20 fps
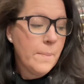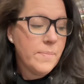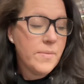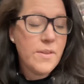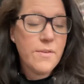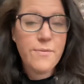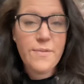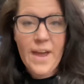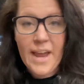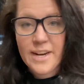
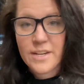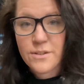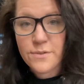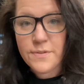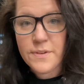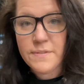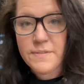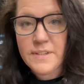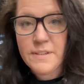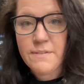the Factor
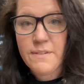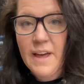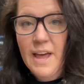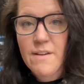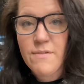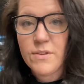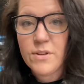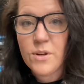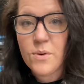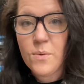
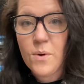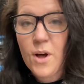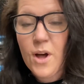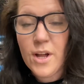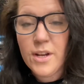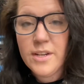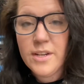55 will go on.